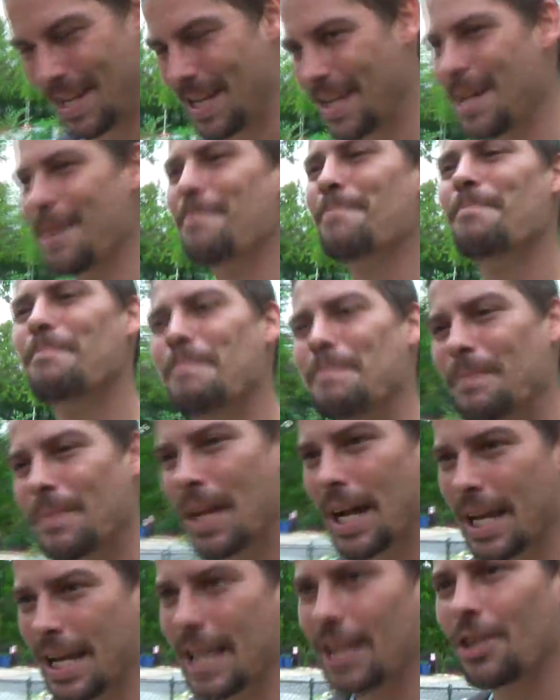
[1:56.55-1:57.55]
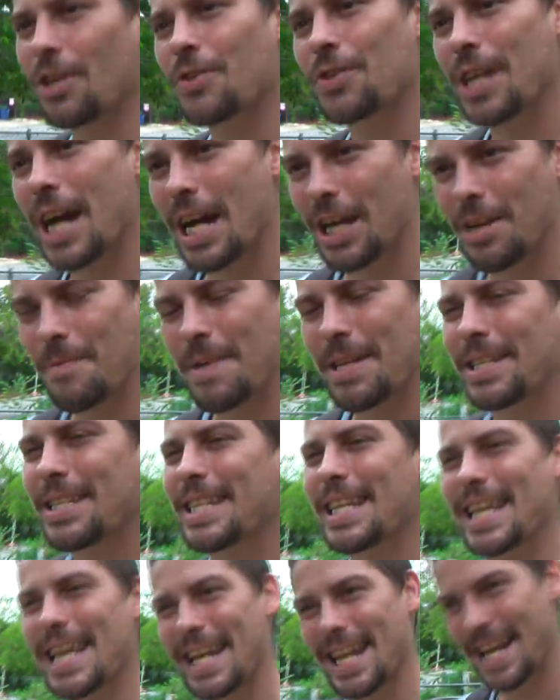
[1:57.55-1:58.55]
Yep. I get those documents
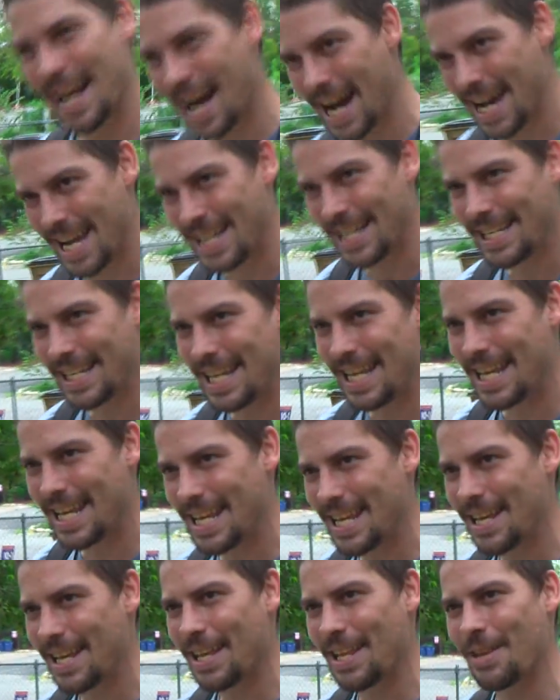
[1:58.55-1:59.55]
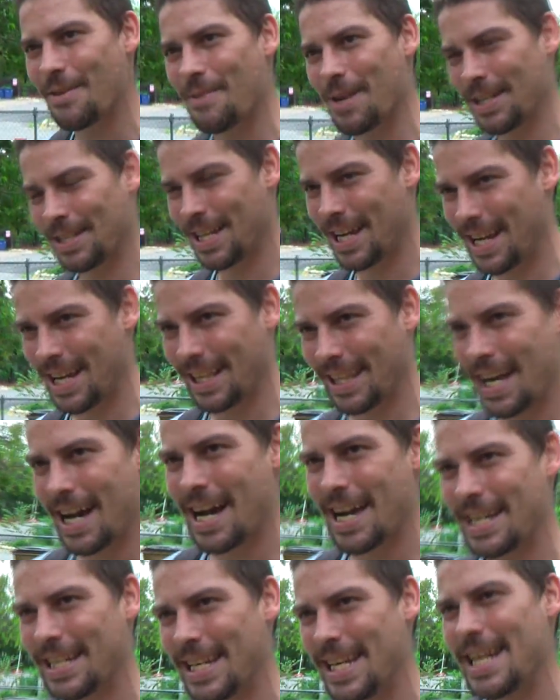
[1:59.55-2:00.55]
to get an ID, and then once I get the
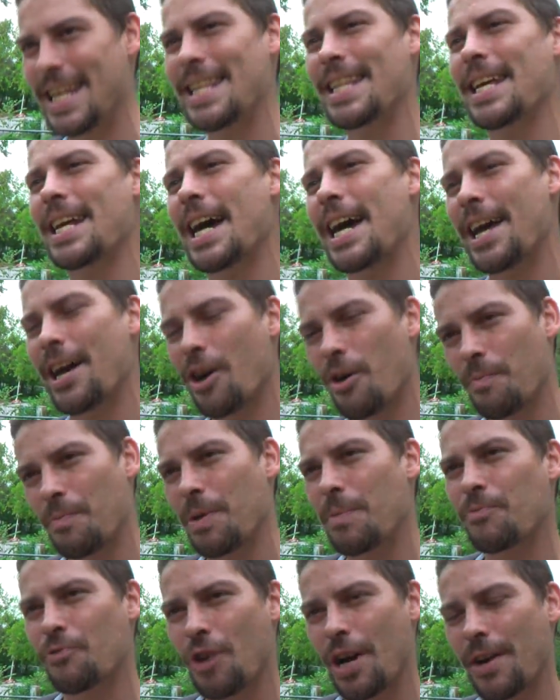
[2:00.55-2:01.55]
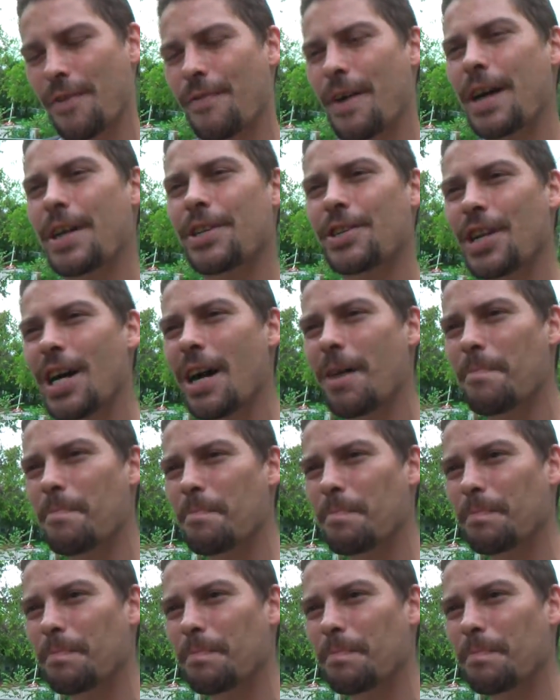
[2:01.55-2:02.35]
ID, then I help them try to find a job.